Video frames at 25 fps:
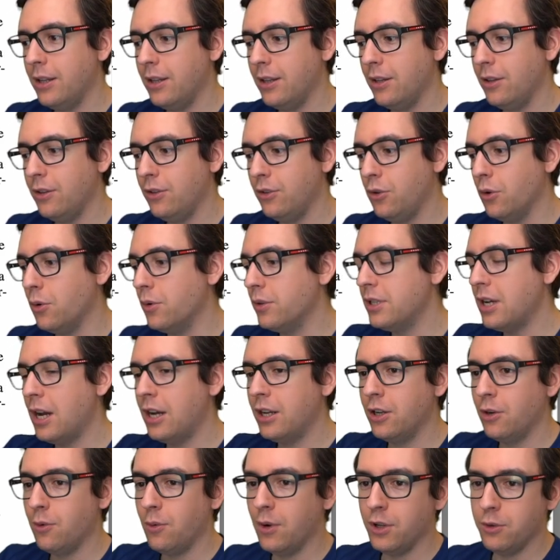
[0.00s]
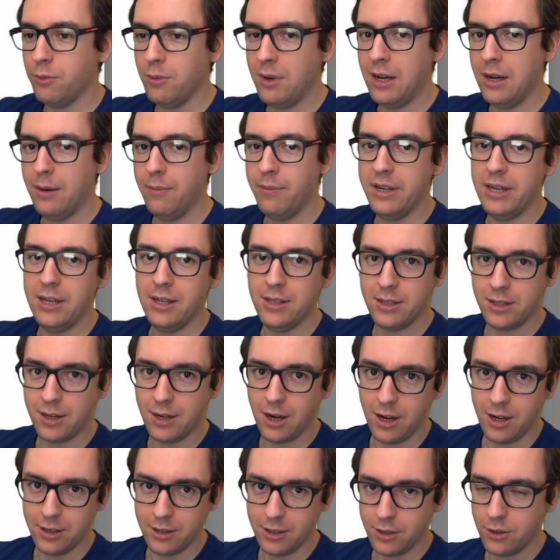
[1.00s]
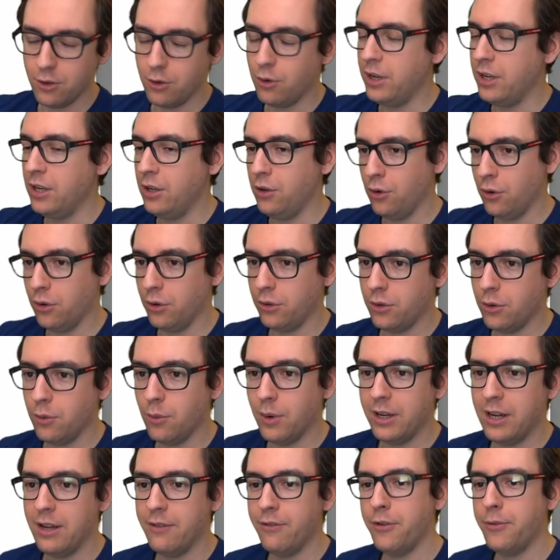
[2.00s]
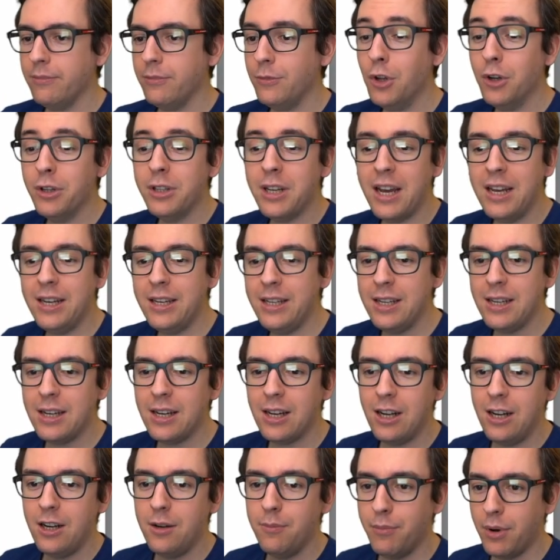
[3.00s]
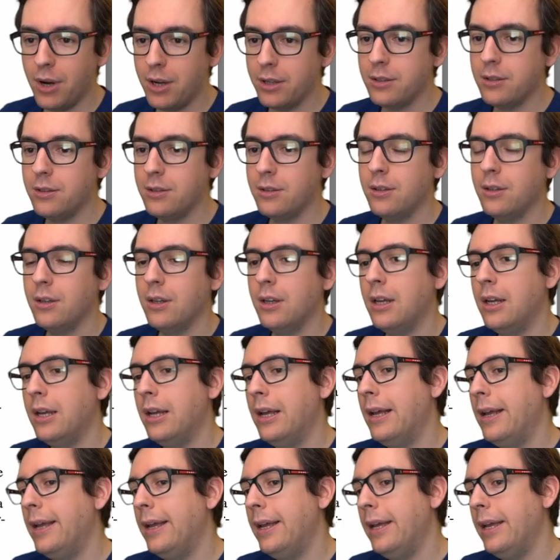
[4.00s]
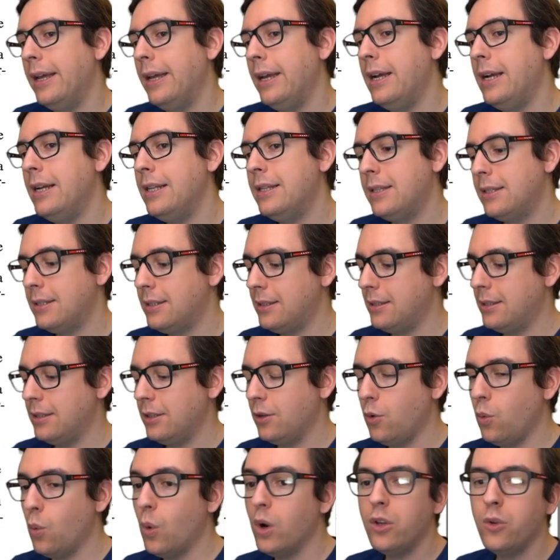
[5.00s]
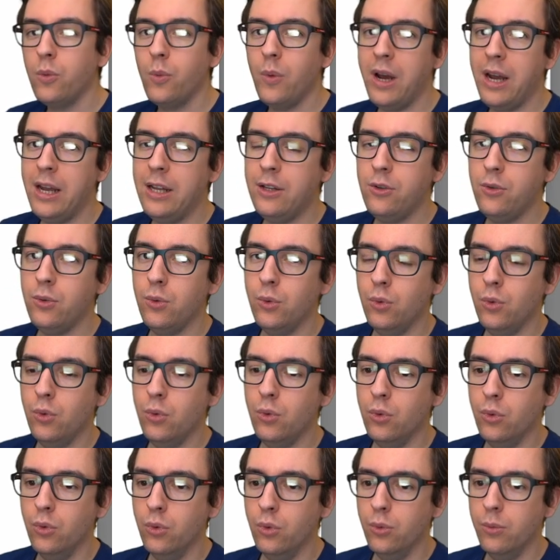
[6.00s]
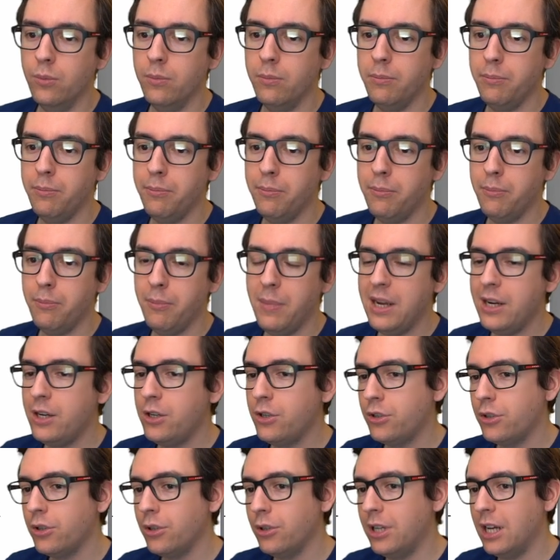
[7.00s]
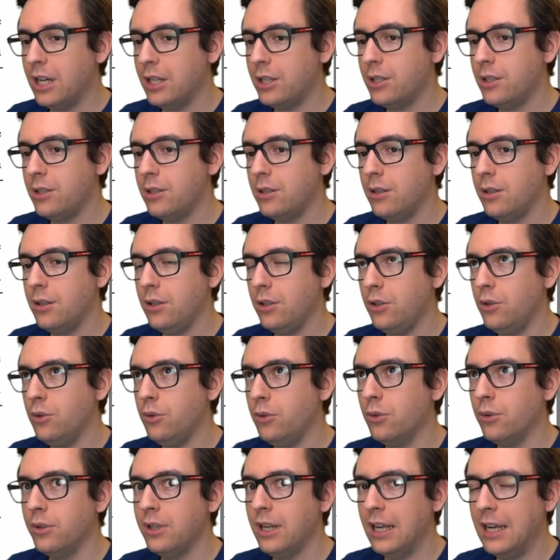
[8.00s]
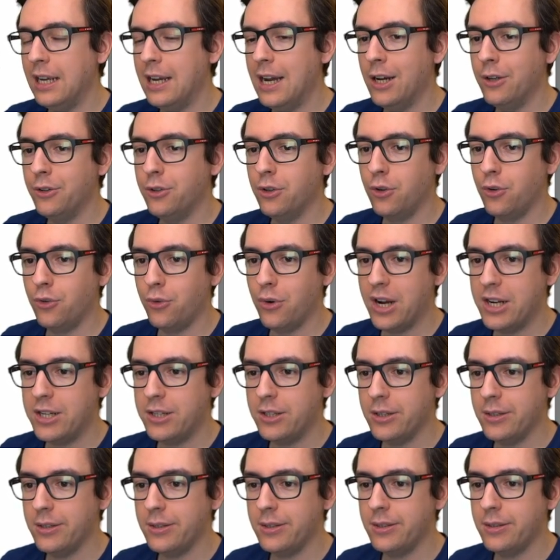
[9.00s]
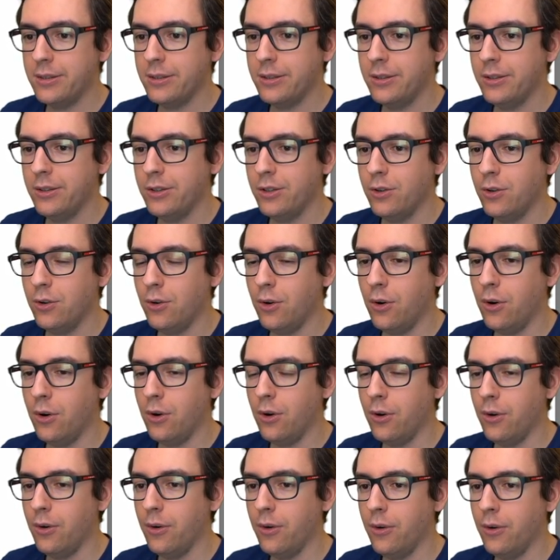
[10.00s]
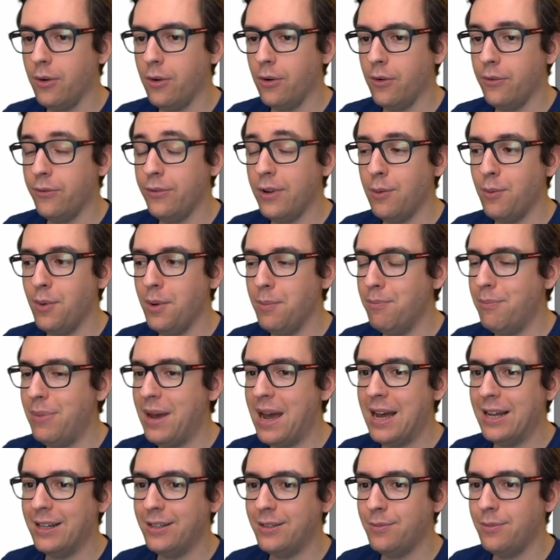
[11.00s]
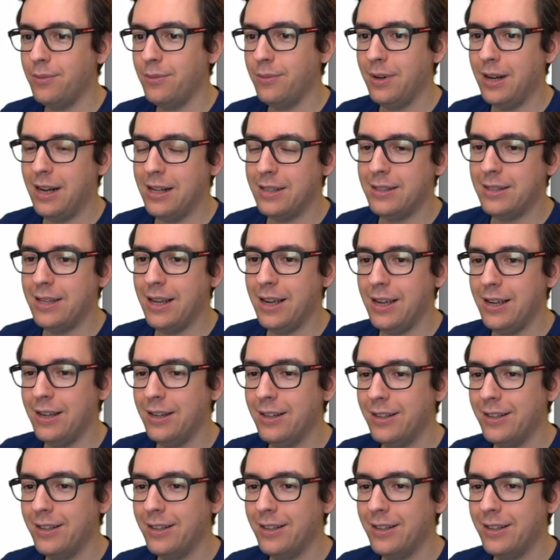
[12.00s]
those other ones will be discarded or ignored or whatever. Not ideal, but it's one way to make sure that you don't encounter crashes or very bad, let's say,